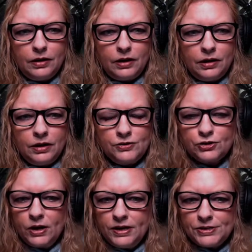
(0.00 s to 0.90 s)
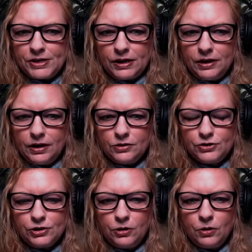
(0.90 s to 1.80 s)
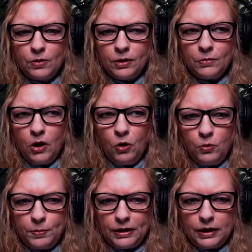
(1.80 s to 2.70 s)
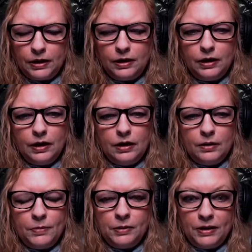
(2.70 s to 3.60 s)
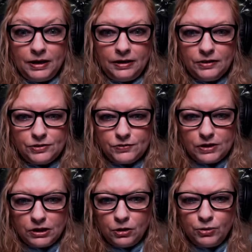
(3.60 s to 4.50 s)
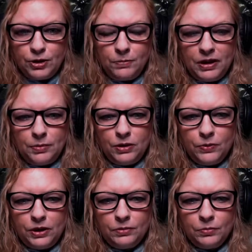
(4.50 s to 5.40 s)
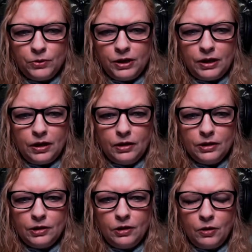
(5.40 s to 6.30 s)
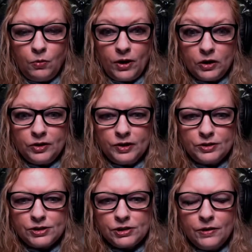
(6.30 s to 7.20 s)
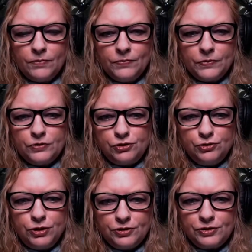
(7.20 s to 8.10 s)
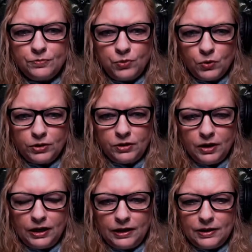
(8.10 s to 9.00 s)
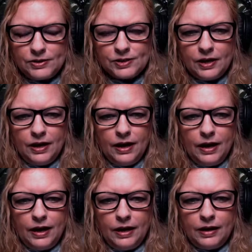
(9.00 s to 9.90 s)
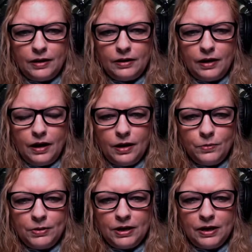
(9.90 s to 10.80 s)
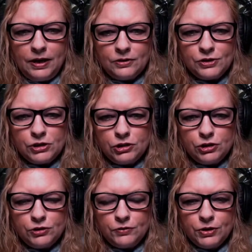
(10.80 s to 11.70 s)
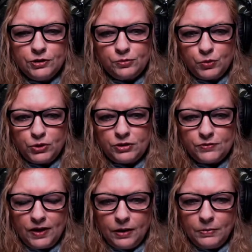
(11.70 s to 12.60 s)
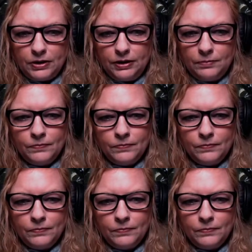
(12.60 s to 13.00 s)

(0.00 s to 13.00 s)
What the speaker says: it's crazy. So I'm hoping by making this video that maybe we can bring a little awareness to this important case and help get answers for this boy's family.